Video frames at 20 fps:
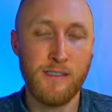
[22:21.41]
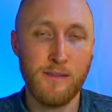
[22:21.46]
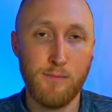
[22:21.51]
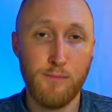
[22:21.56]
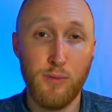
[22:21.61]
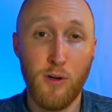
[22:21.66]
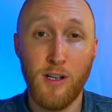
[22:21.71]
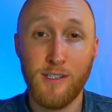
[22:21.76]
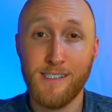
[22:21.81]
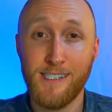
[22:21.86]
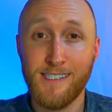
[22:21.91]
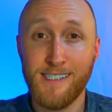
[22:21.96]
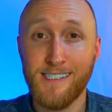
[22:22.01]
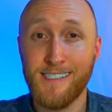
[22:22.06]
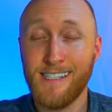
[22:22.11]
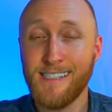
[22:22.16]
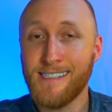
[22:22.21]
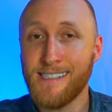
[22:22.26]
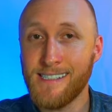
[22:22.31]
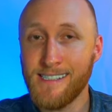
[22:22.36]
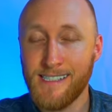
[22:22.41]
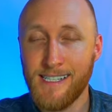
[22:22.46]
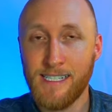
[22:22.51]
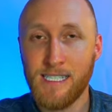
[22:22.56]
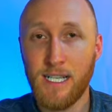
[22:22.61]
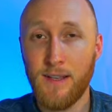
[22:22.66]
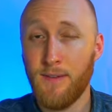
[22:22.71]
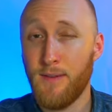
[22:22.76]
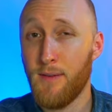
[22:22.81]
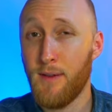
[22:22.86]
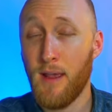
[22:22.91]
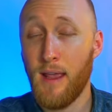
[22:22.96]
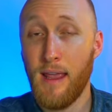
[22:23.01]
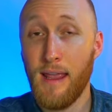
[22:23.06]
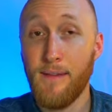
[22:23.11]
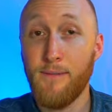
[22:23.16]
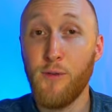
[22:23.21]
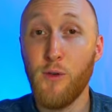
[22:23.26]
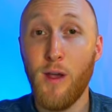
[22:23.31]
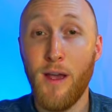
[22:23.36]
processes instances
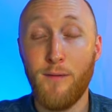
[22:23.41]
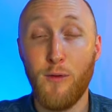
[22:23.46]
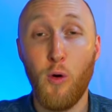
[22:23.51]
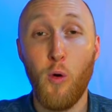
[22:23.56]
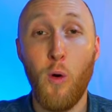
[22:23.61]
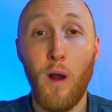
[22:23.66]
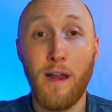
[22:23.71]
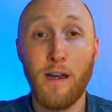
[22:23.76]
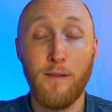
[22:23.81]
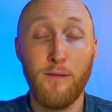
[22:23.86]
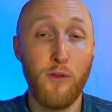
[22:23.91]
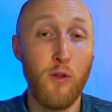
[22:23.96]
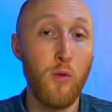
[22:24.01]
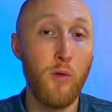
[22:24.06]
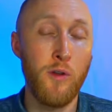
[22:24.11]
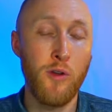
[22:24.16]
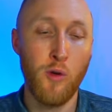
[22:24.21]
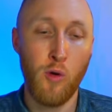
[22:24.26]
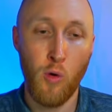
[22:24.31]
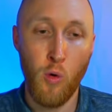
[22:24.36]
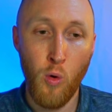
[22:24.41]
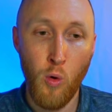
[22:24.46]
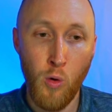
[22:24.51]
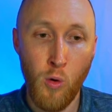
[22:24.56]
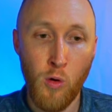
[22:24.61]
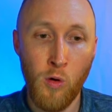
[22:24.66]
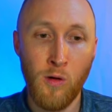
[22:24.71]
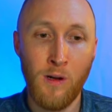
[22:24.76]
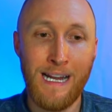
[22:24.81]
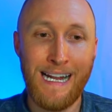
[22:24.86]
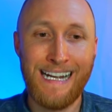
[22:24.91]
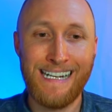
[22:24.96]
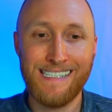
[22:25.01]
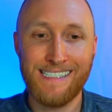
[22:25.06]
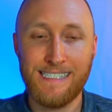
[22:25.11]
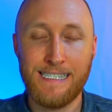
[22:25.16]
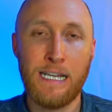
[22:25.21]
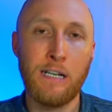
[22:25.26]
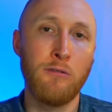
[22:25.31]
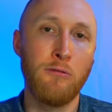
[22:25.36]
if you have quite a few in your org, et
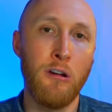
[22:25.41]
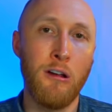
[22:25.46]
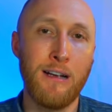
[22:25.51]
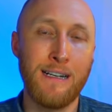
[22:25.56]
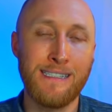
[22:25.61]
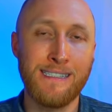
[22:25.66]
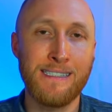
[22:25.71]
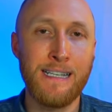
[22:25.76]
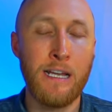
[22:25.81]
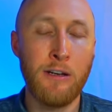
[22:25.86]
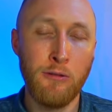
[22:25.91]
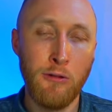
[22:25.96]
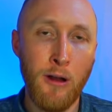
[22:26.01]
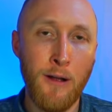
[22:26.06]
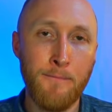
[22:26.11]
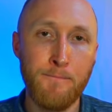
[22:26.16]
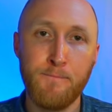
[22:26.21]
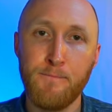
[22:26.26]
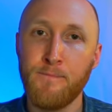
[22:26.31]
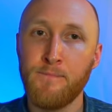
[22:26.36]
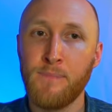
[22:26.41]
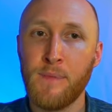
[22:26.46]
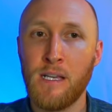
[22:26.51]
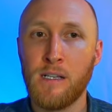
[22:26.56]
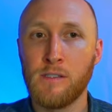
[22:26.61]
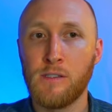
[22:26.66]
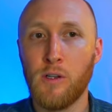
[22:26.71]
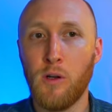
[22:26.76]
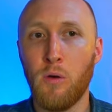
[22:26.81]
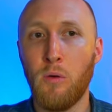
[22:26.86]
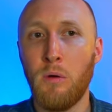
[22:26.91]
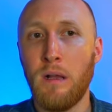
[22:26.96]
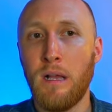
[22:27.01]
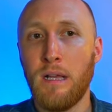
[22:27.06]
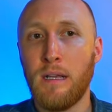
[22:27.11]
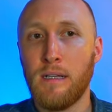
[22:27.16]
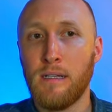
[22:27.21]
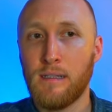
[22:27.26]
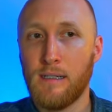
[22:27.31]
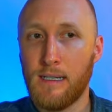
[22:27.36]
cetera, et cetera. So
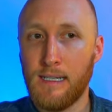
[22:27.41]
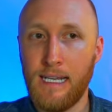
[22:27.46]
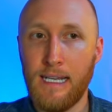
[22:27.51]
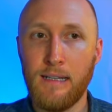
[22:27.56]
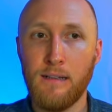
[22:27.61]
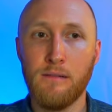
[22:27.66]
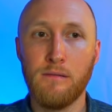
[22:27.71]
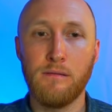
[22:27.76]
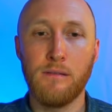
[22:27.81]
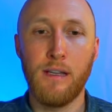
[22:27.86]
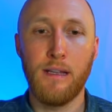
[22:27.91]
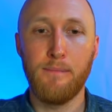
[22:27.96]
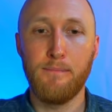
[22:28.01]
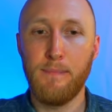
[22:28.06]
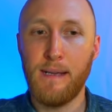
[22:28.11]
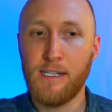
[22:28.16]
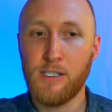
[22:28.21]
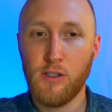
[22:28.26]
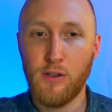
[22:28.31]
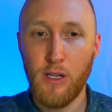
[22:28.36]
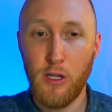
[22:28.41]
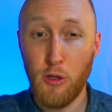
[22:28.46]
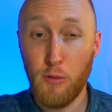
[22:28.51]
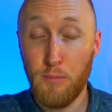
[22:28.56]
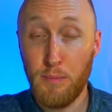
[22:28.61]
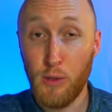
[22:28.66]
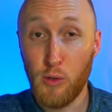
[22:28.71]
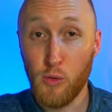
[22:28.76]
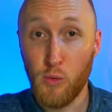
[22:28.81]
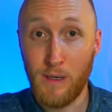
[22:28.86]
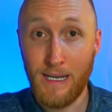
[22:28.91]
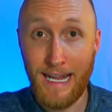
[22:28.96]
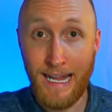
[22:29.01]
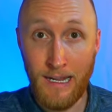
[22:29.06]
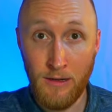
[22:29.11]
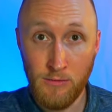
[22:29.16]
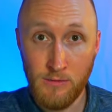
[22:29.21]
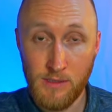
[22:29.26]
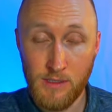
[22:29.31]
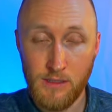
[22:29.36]
again, make sure that you build one
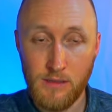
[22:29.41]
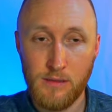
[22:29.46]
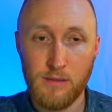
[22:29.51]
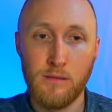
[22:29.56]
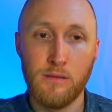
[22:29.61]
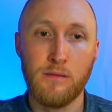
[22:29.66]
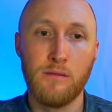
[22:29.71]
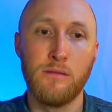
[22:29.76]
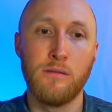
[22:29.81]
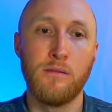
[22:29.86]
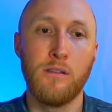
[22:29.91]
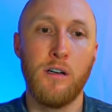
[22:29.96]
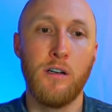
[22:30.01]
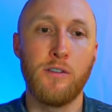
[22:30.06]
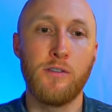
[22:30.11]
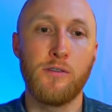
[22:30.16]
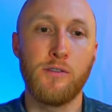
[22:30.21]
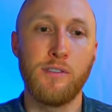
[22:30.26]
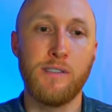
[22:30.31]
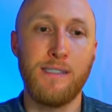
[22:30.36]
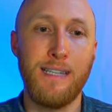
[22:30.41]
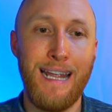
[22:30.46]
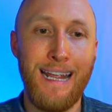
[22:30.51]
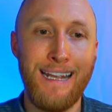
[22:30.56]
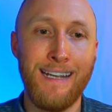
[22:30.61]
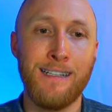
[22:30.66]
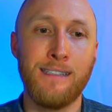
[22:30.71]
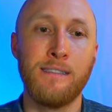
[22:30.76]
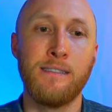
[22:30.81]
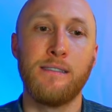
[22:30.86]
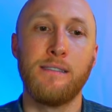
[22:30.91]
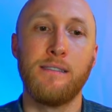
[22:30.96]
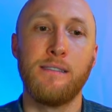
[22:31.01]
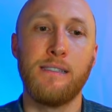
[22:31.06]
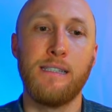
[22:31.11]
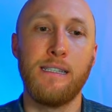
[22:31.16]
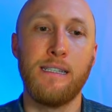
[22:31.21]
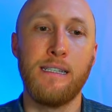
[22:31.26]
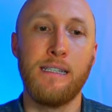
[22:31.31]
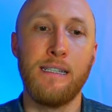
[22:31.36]
out, understand
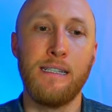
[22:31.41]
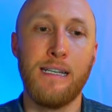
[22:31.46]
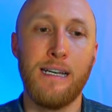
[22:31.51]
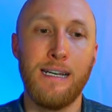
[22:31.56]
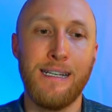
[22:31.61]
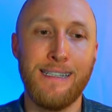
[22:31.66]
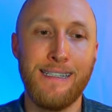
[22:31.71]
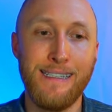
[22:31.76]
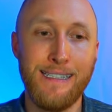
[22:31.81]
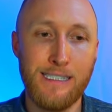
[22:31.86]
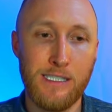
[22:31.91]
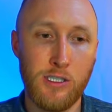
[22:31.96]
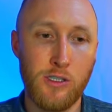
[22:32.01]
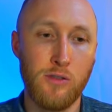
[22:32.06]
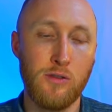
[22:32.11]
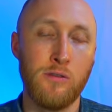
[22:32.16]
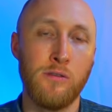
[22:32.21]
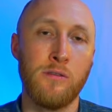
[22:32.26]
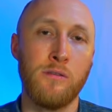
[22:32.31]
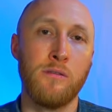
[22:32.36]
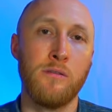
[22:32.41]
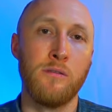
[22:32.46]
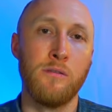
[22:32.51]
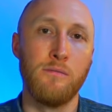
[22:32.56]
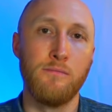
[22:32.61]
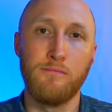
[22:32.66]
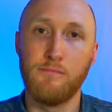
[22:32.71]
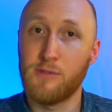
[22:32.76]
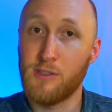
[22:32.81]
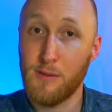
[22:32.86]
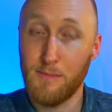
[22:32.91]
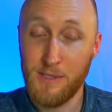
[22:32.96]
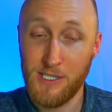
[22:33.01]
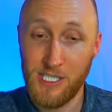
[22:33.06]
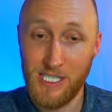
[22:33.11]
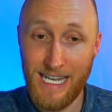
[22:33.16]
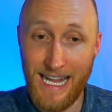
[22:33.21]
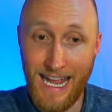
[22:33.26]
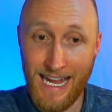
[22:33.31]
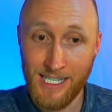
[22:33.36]
the initial
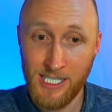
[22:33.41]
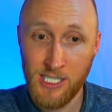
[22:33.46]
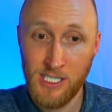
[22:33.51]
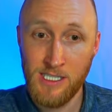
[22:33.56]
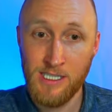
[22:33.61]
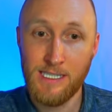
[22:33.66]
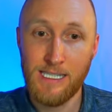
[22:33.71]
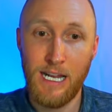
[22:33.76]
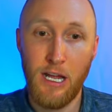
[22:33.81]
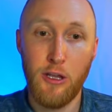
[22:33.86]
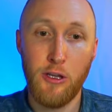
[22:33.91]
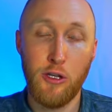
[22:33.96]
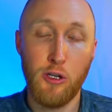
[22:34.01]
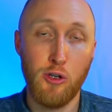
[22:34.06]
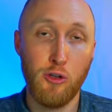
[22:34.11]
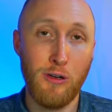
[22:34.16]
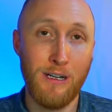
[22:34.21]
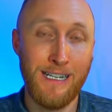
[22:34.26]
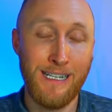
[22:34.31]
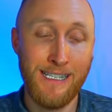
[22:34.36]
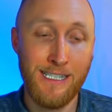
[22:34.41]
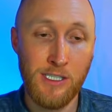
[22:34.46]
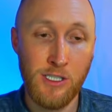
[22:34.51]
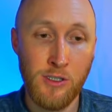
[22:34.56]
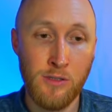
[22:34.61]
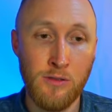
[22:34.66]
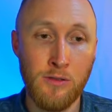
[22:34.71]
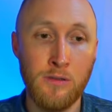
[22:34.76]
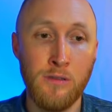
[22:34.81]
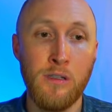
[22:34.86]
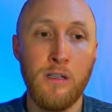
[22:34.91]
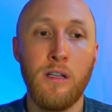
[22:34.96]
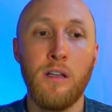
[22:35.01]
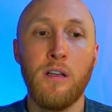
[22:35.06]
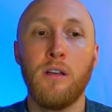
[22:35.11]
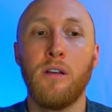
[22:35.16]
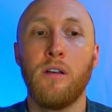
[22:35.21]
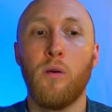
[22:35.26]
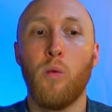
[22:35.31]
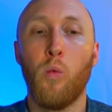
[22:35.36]
submission actions and how you can create additional,
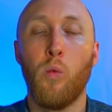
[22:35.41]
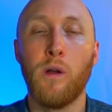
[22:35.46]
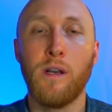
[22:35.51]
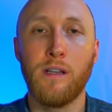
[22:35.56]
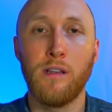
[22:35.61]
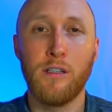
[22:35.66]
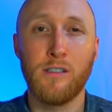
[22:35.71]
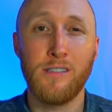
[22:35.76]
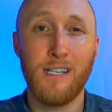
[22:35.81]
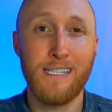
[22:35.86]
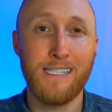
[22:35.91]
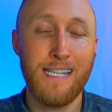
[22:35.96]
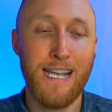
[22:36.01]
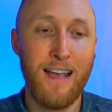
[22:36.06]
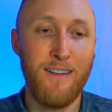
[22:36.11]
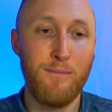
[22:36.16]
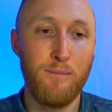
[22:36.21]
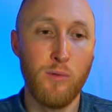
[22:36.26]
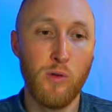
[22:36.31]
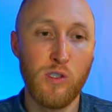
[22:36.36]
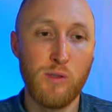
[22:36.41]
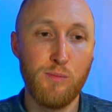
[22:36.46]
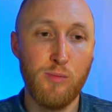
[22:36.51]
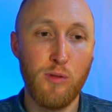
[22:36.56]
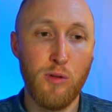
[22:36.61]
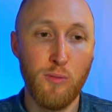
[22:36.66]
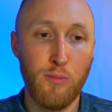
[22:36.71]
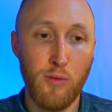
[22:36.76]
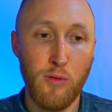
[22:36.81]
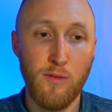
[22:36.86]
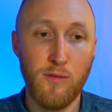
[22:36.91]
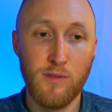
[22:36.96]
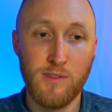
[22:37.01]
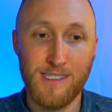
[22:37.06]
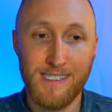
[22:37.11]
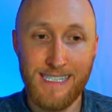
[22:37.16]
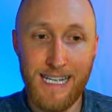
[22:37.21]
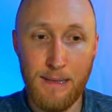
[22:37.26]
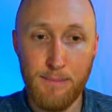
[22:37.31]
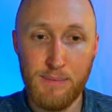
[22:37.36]
what it looks like to have multiple approval
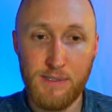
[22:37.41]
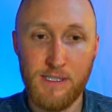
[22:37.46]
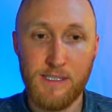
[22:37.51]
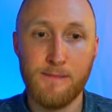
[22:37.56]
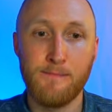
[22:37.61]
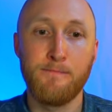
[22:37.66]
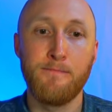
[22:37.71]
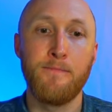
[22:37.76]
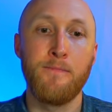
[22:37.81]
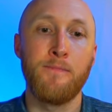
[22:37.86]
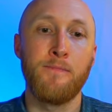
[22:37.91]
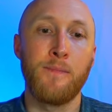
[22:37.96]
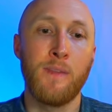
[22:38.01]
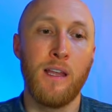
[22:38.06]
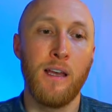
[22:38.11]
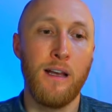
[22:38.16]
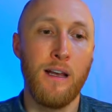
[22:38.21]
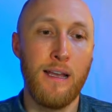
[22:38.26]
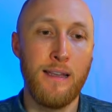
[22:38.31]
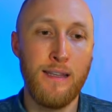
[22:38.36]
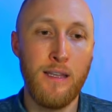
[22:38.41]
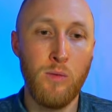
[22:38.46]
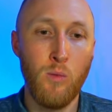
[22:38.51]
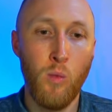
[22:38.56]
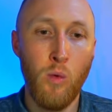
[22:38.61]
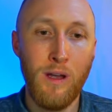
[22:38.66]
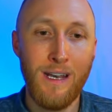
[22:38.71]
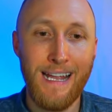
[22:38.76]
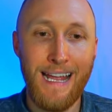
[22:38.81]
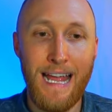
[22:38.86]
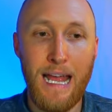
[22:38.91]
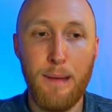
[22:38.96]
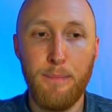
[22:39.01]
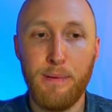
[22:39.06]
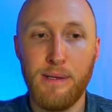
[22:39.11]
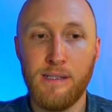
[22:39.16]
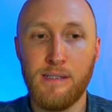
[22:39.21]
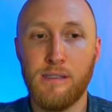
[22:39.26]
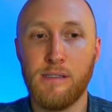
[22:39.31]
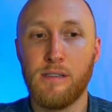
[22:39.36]
steps, and then what
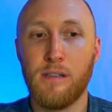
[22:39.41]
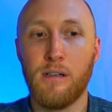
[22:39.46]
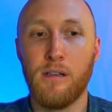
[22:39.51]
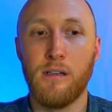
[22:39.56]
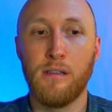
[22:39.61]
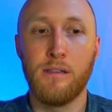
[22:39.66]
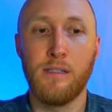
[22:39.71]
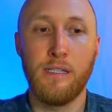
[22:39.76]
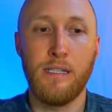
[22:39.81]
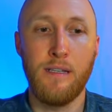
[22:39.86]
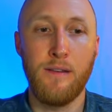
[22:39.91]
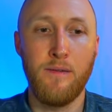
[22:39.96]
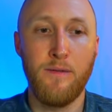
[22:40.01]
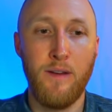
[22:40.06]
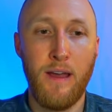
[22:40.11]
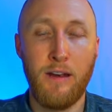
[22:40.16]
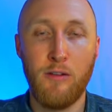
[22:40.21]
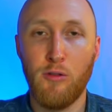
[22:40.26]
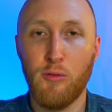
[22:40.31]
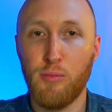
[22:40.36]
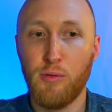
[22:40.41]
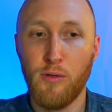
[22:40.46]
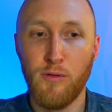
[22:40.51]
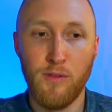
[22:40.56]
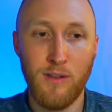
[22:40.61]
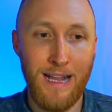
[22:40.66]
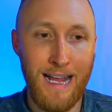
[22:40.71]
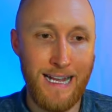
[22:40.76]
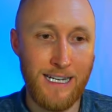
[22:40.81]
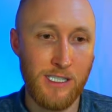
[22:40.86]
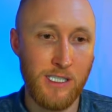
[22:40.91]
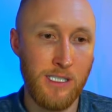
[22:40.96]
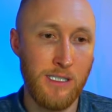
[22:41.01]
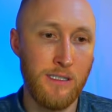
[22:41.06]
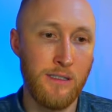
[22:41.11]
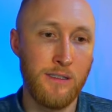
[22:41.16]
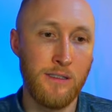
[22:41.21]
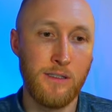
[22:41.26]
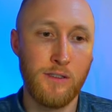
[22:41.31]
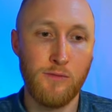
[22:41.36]
happens on the final approval
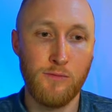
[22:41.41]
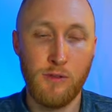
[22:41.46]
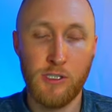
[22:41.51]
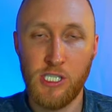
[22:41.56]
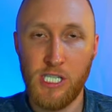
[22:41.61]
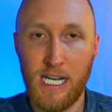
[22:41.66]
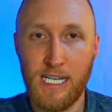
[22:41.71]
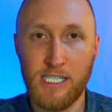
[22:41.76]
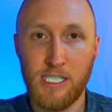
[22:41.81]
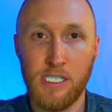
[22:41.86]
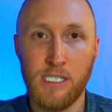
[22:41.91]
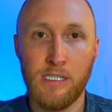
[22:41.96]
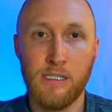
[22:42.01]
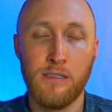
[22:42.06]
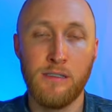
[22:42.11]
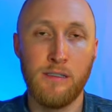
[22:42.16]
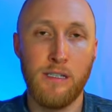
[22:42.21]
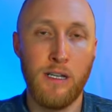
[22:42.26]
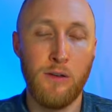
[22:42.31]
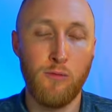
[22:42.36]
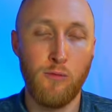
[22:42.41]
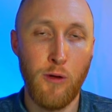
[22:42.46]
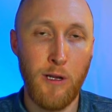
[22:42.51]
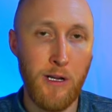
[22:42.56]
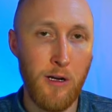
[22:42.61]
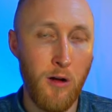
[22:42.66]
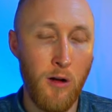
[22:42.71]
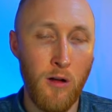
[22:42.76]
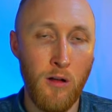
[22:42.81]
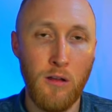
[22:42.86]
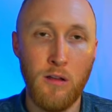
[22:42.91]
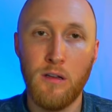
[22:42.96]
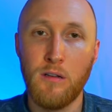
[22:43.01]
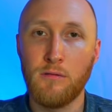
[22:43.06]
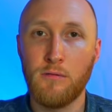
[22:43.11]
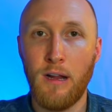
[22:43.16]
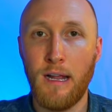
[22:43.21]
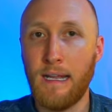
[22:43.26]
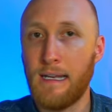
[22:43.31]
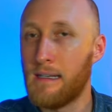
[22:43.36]
actions, rejection, and recall,
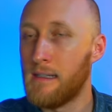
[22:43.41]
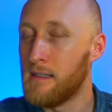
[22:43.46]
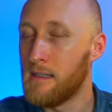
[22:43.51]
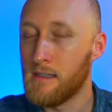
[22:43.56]
right?